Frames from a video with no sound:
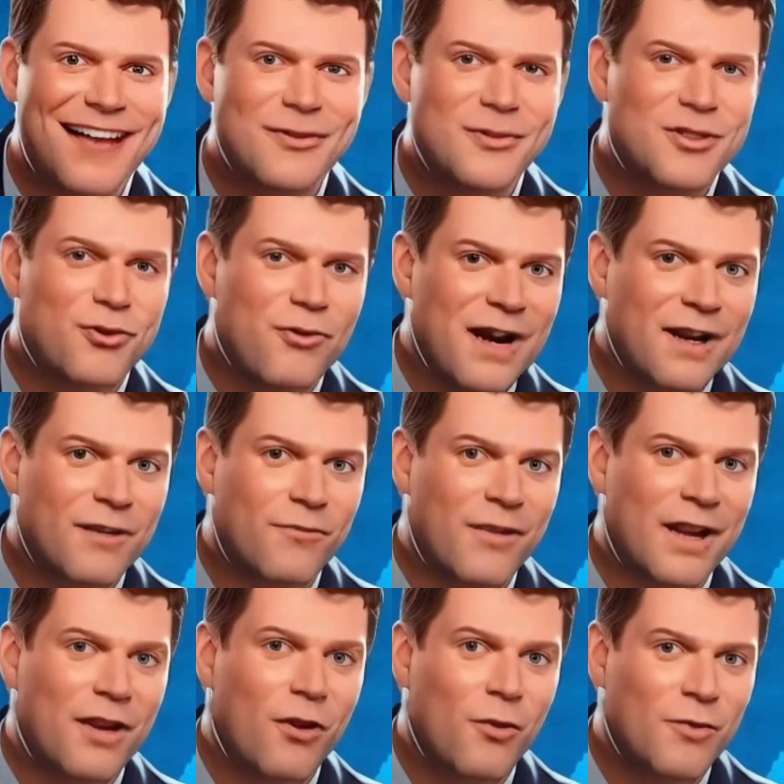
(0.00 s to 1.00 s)
To his credit,
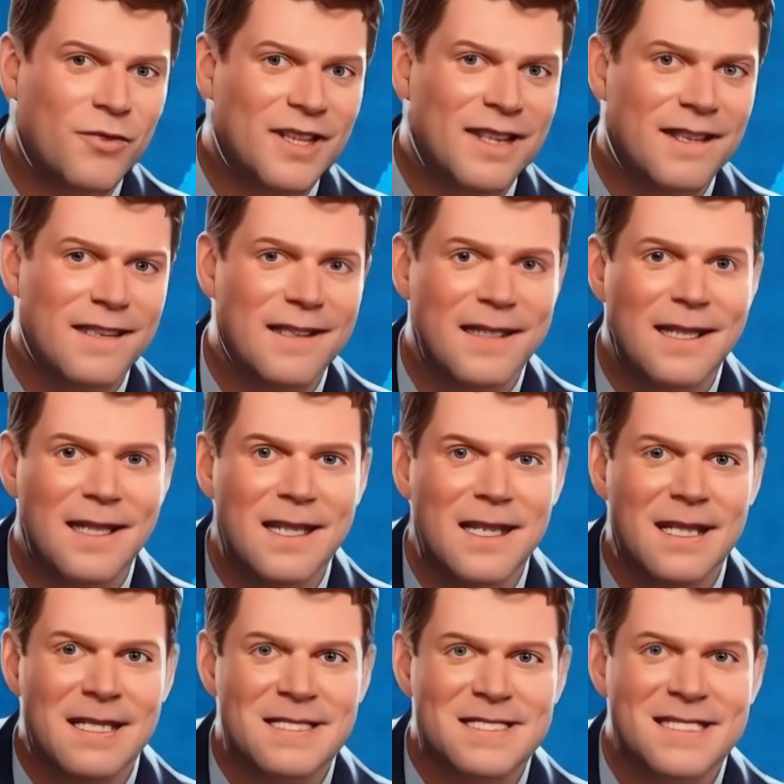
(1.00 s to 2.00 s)
Rake owned it.
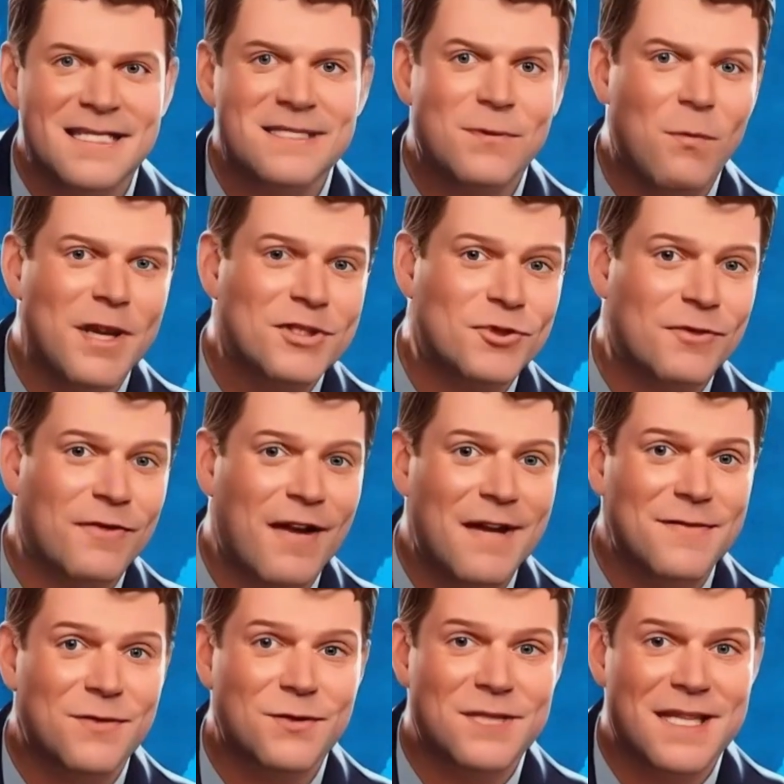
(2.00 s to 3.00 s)
He says the way he
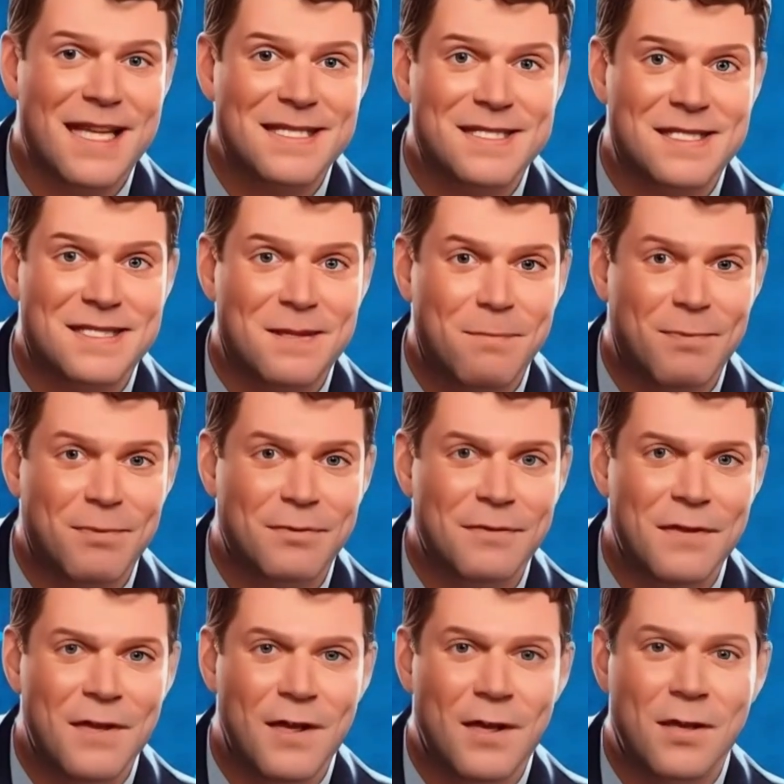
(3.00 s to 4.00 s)
survives those days is simple.
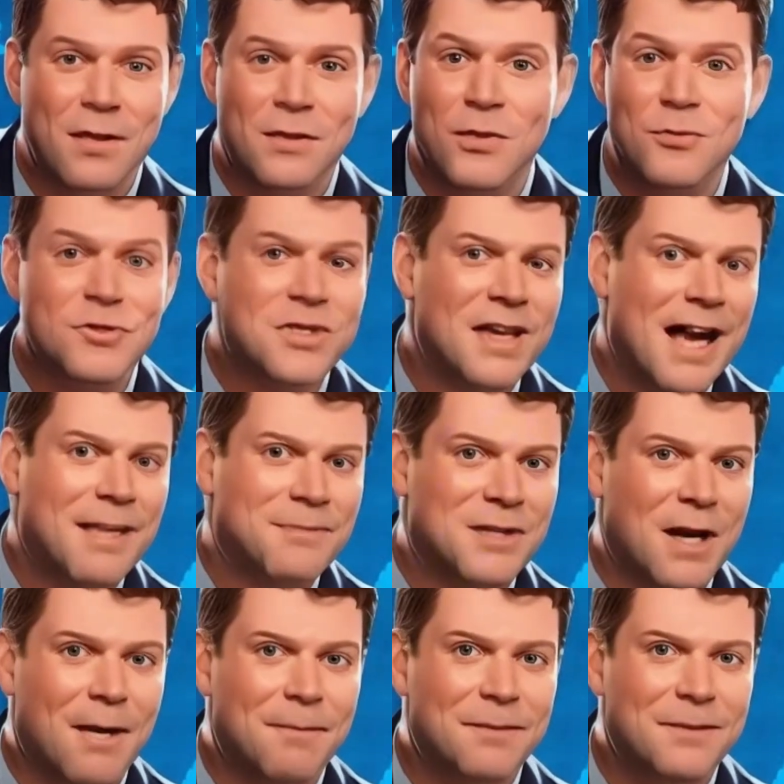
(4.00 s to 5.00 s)
Close the
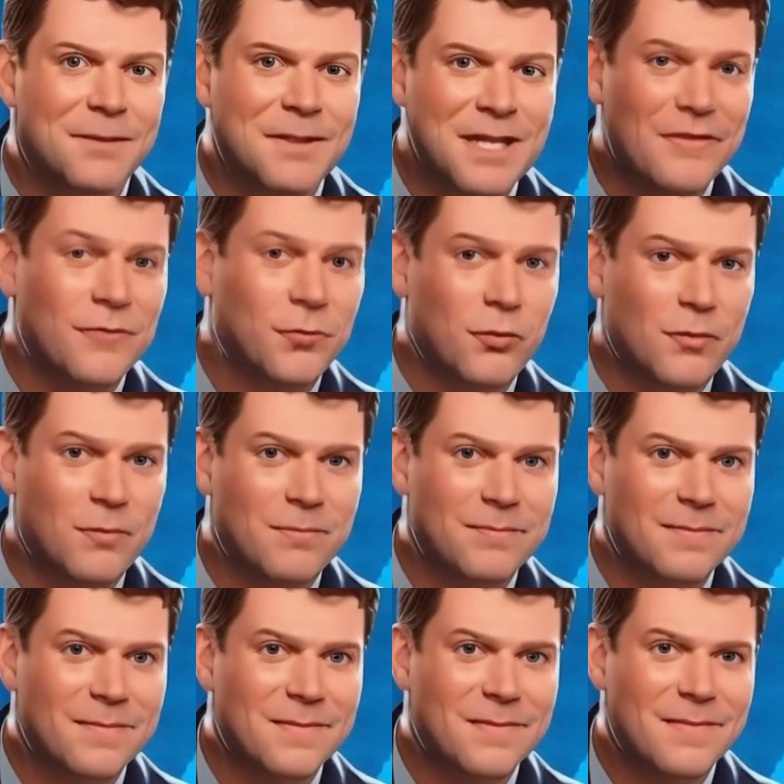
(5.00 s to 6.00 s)
laptop, leave the room.
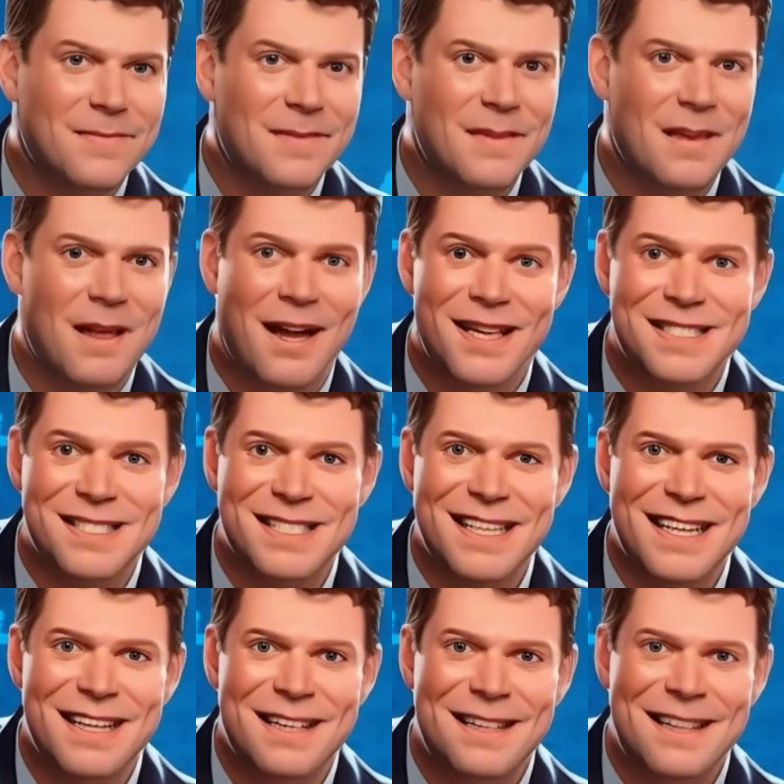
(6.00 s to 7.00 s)

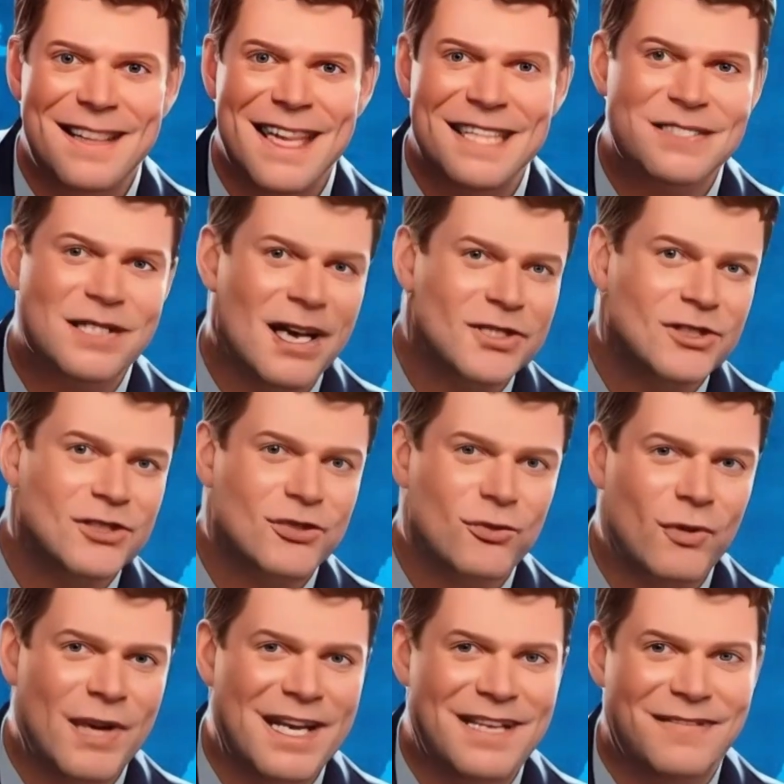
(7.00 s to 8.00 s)
Honestly, that's not just
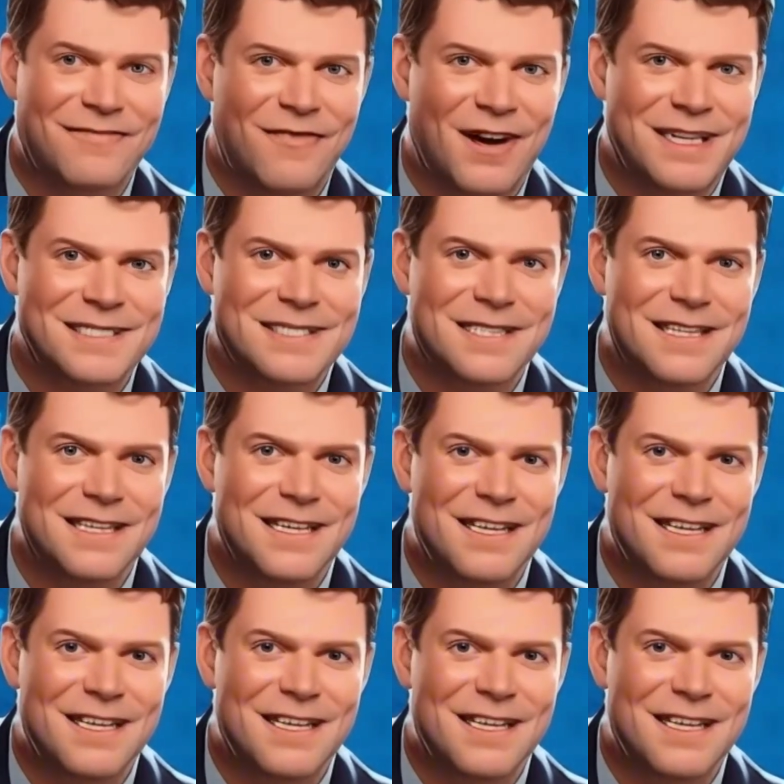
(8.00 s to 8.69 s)
trading advice.